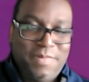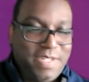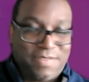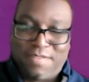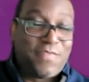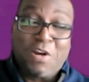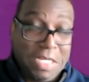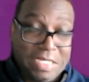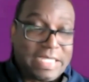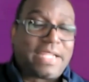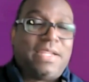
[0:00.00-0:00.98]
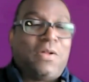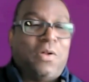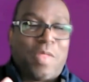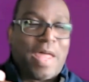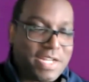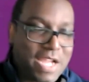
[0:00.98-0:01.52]
that's fairly
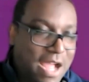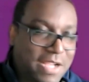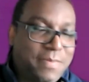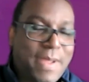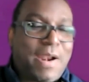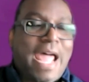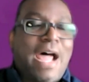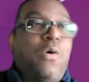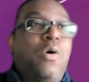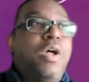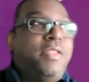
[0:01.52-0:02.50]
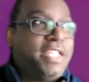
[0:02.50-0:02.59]
cyclical, that talks about how